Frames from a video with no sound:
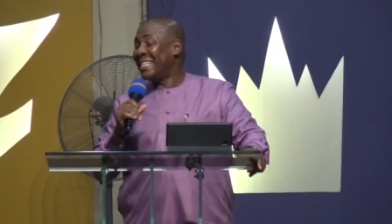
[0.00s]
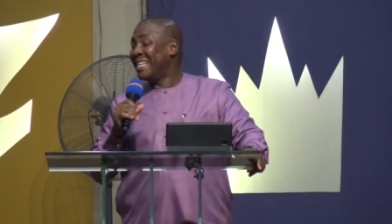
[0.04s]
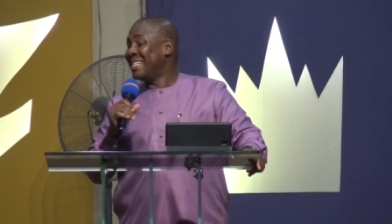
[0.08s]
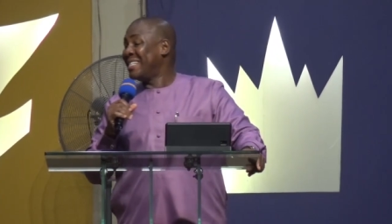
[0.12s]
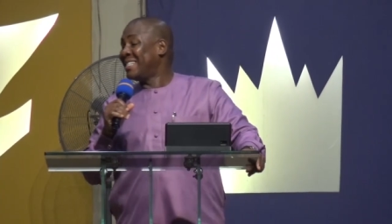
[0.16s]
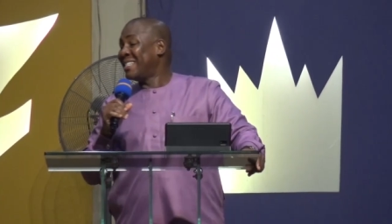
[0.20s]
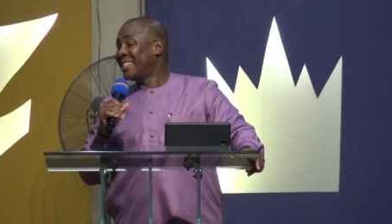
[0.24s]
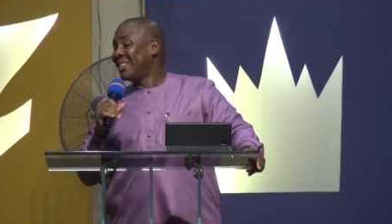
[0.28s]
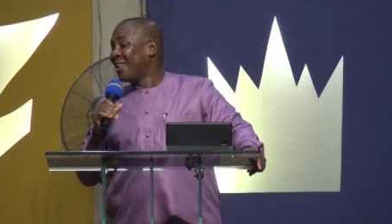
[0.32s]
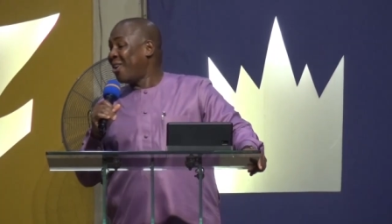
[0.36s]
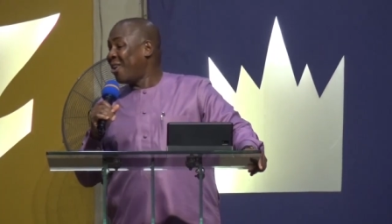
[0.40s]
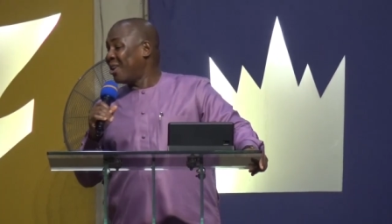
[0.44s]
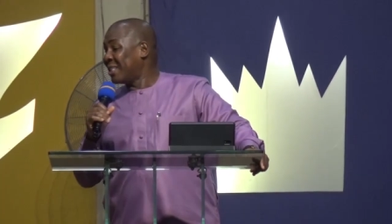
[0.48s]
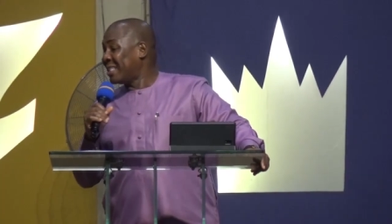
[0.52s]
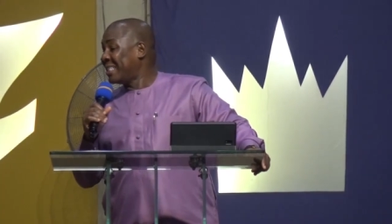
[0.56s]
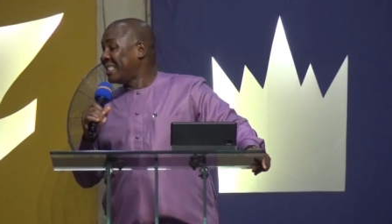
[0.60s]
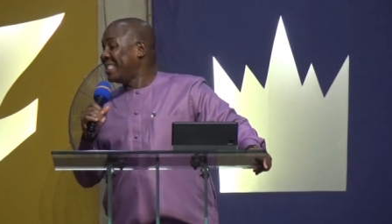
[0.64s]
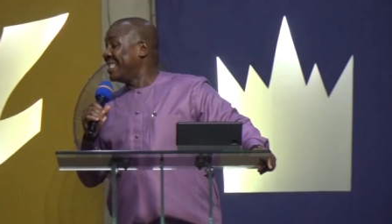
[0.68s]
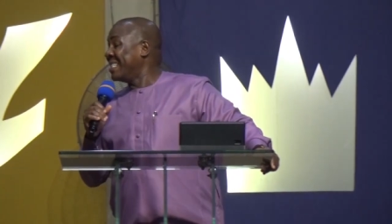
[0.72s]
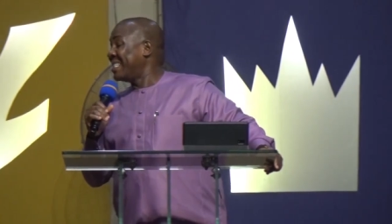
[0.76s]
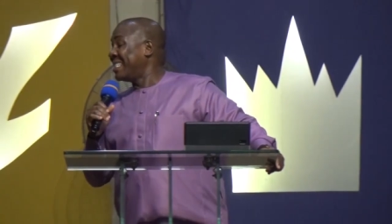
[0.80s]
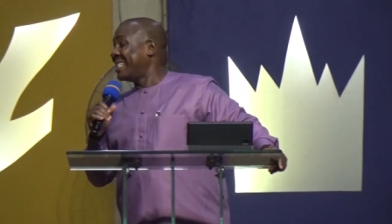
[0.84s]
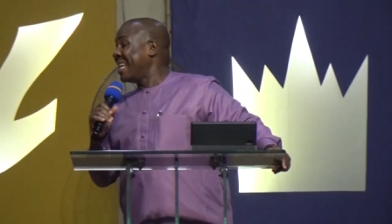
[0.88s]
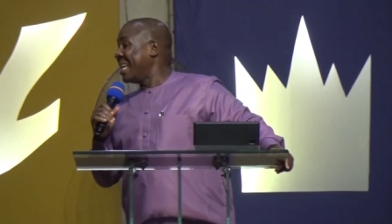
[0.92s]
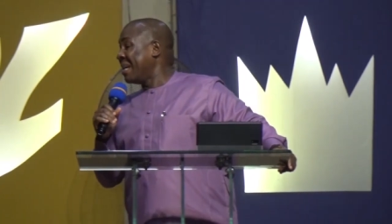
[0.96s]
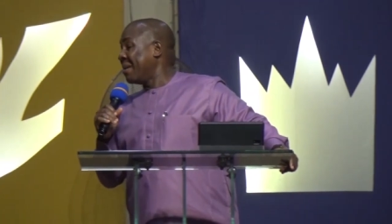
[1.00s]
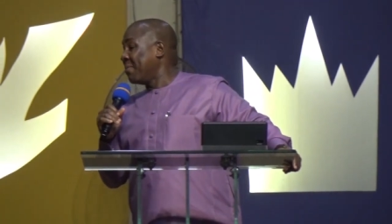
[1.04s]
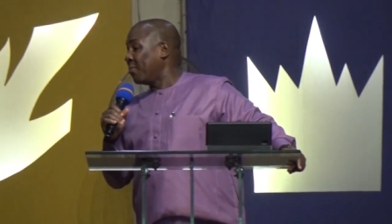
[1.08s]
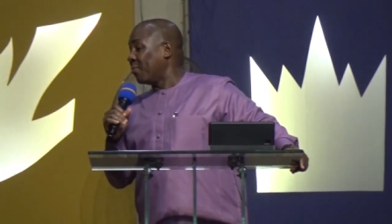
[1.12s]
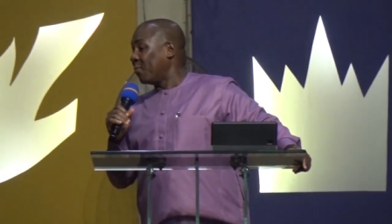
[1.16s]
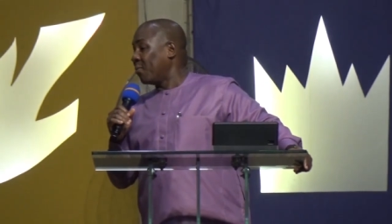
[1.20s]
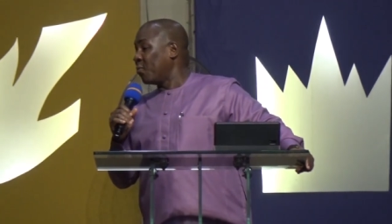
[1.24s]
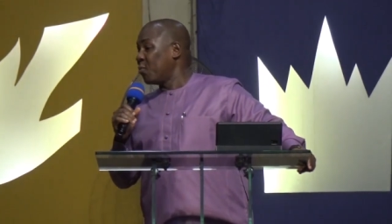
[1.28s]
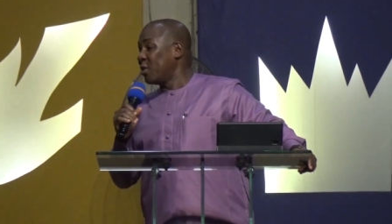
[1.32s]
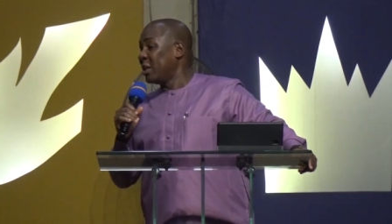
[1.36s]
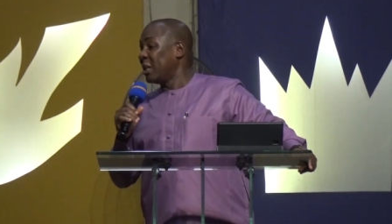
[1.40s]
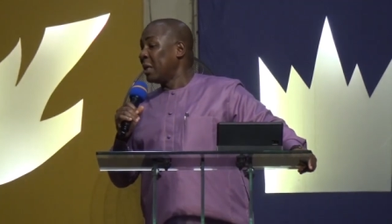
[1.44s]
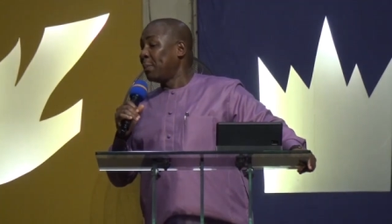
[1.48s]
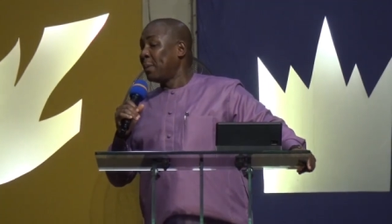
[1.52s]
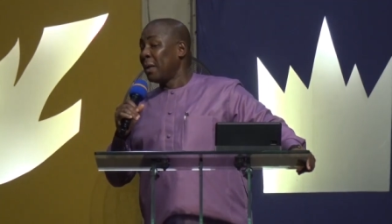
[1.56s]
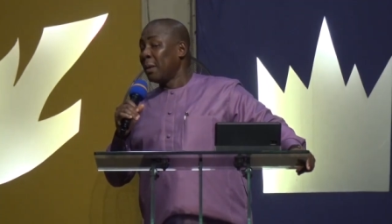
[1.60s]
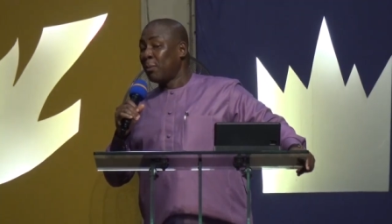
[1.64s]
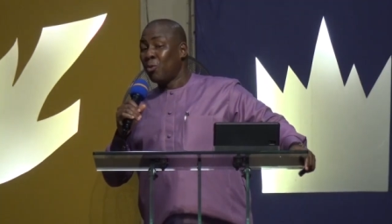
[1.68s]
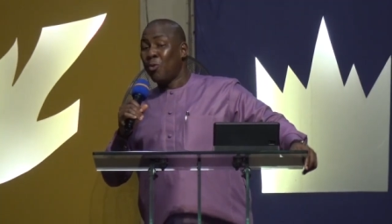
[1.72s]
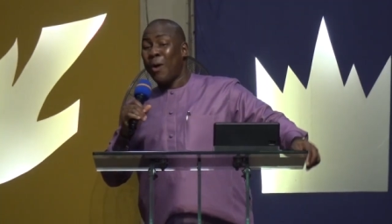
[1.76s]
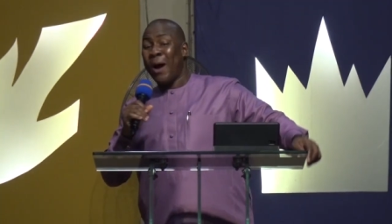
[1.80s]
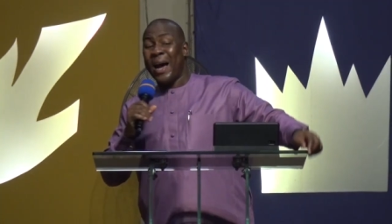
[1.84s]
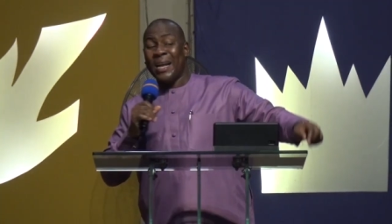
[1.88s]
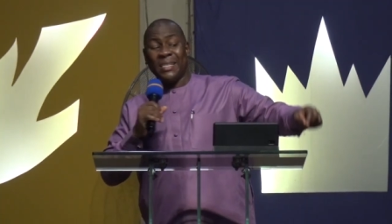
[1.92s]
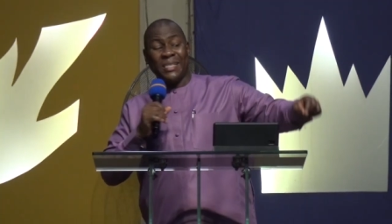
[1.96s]
is not the same with the
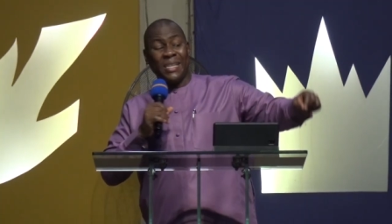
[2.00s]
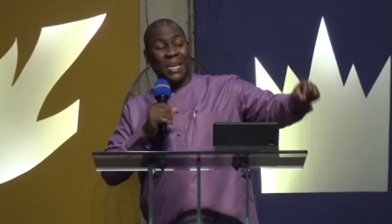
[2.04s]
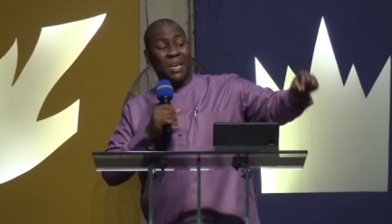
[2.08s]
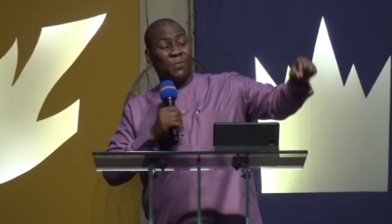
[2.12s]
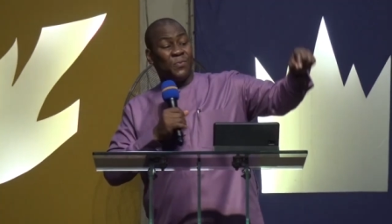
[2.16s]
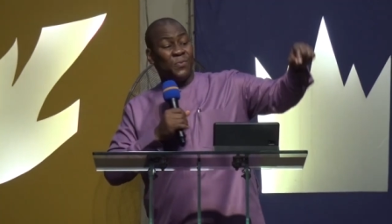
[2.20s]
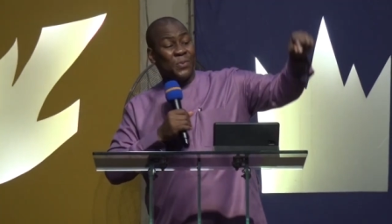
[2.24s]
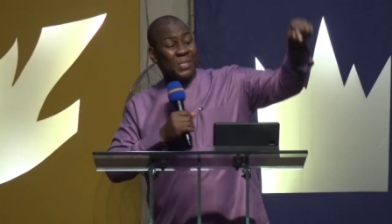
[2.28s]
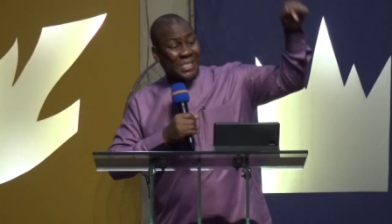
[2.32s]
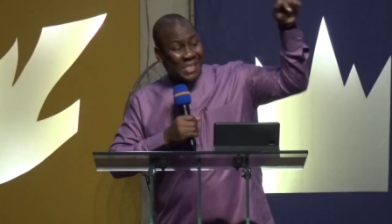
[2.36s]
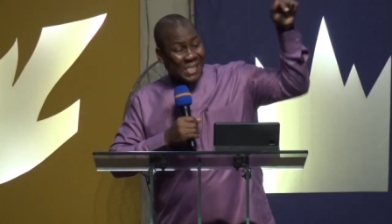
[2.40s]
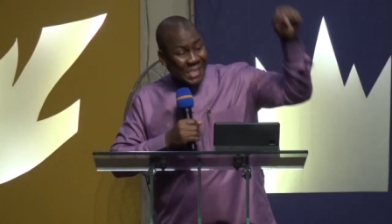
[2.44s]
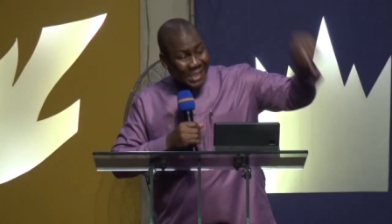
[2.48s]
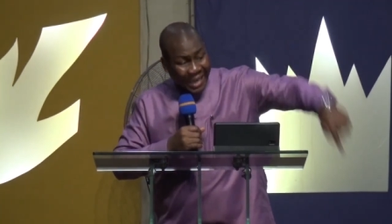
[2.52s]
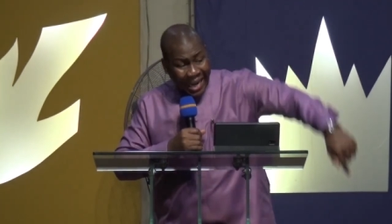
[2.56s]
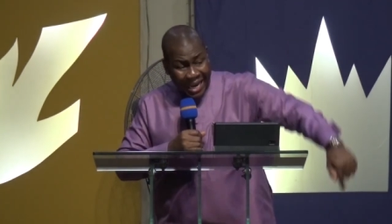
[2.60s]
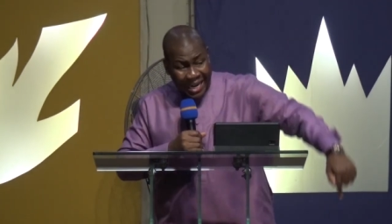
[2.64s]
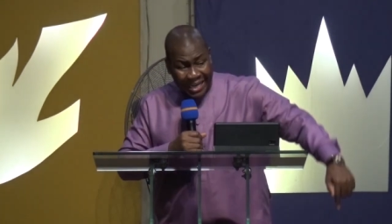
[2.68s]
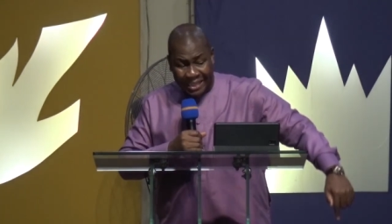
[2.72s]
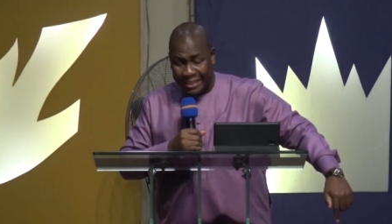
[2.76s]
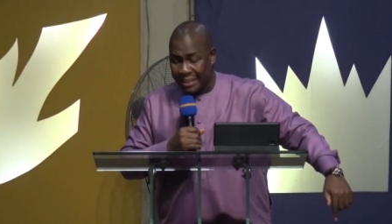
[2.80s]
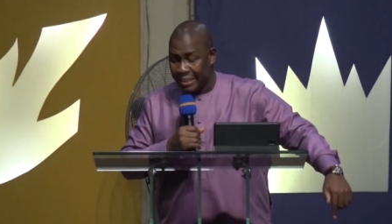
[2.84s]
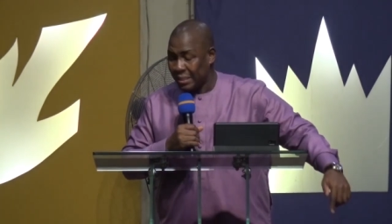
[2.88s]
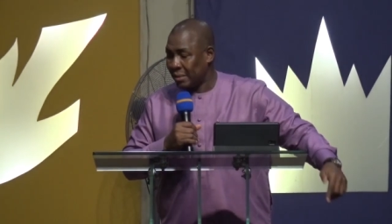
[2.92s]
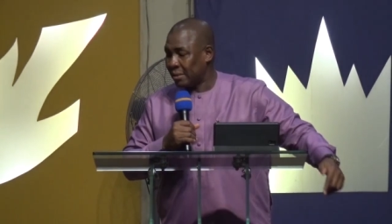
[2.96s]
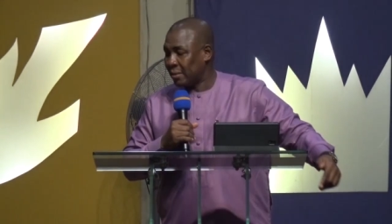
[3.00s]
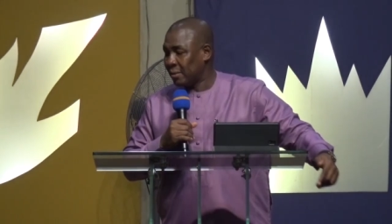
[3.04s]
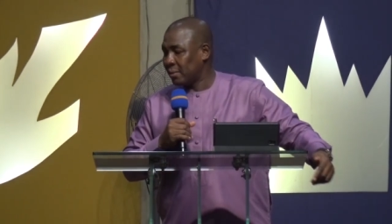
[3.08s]
people who are there physically.